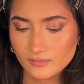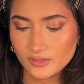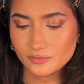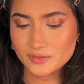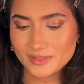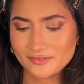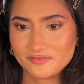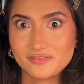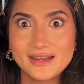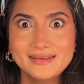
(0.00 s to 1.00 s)
You must be like,
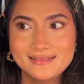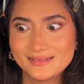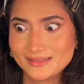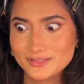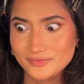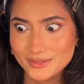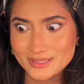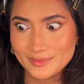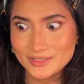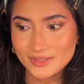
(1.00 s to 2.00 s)
finally, this video is
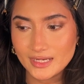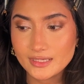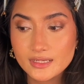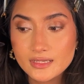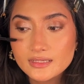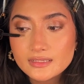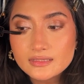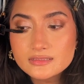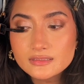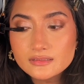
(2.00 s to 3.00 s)
coming to an end.
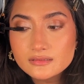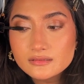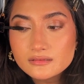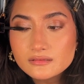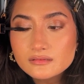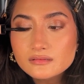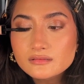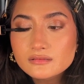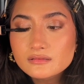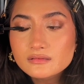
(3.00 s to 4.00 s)
Yes, it is.
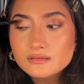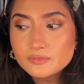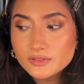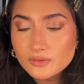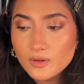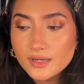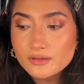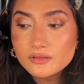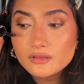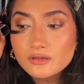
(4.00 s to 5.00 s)
It's been a while.